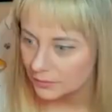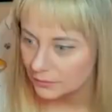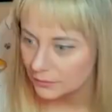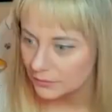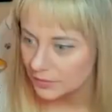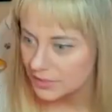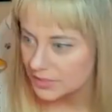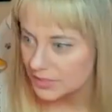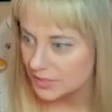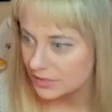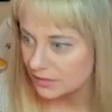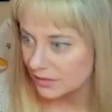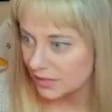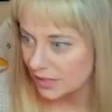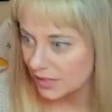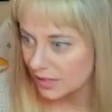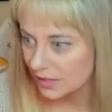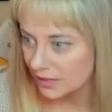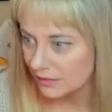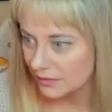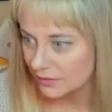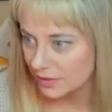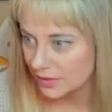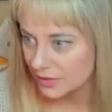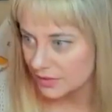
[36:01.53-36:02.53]
We still
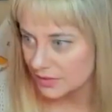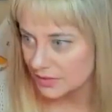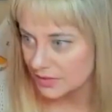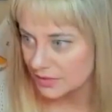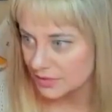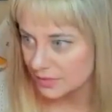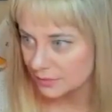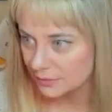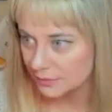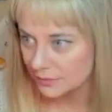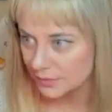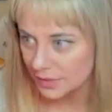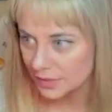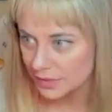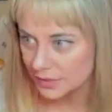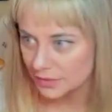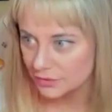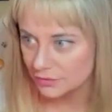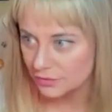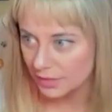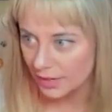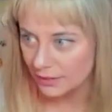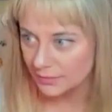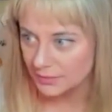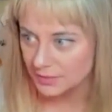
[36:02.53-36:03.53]
have some
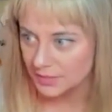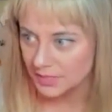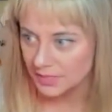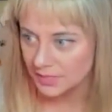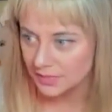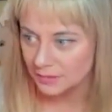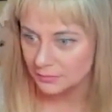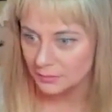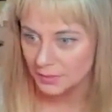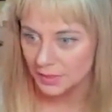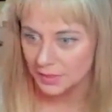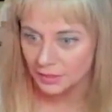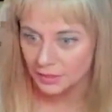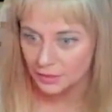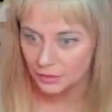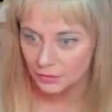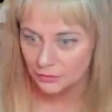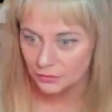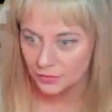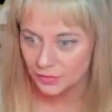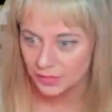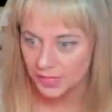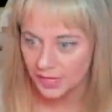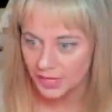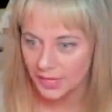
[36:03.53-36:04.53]
traps that didn't make it over
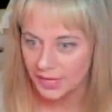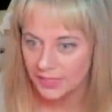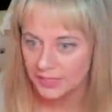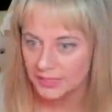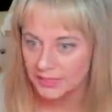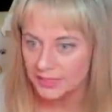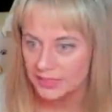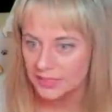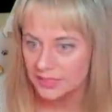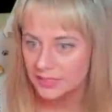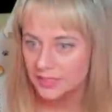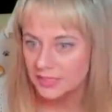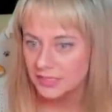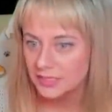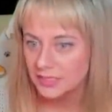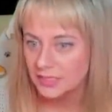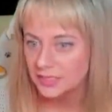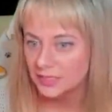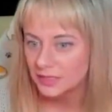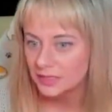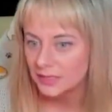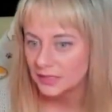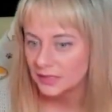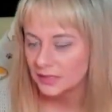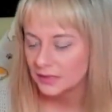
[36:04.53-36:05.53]
yet.
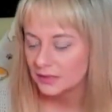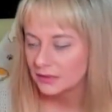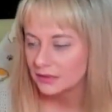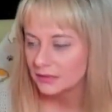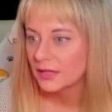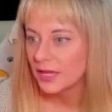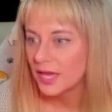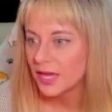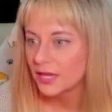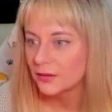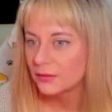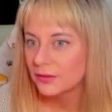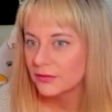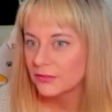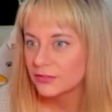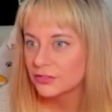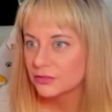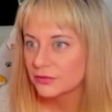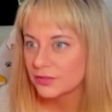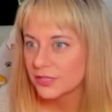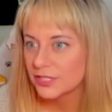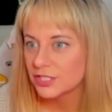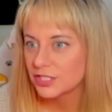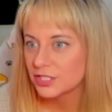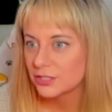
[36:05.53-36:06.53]
And we have a
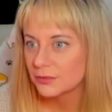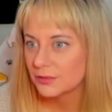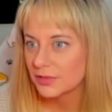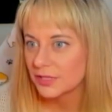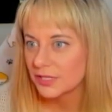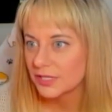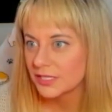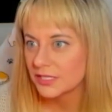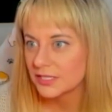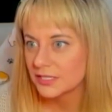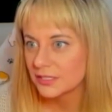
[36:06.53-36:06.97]
trade ship that needs